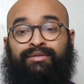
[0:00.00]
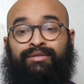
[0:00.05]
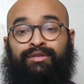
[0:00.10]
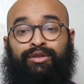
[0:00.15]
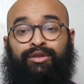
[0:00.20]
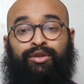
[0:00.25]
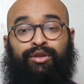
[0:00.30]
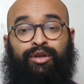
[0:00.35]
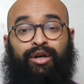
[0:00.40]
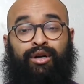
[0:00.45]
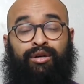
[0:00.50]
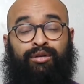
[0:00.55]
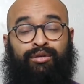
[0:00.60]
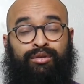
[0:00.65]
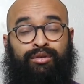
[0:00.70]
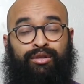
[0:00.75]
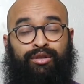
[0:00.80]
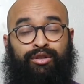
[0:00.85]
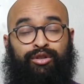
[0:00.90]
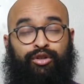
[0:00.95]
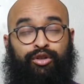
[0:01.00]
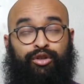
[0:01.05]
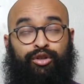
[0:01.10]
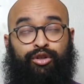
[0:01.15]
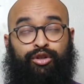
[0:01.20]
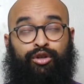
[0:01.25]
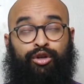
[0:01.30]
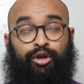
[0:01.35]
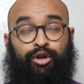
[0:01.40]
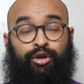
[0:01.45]
you go
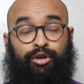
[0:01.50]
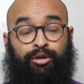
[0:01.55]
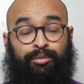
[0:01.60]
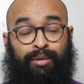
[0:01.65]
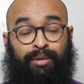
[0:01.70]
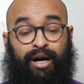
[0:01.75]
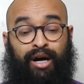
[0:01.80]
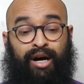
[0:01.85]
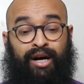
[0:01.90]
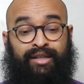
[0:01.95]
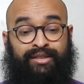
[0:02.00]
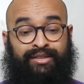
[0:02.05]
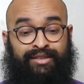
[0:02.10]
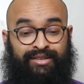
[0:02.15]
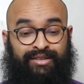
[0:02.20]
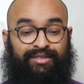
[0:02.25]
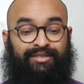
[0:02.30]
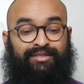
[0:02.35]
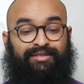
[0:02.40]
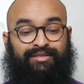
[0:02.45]
girl boss.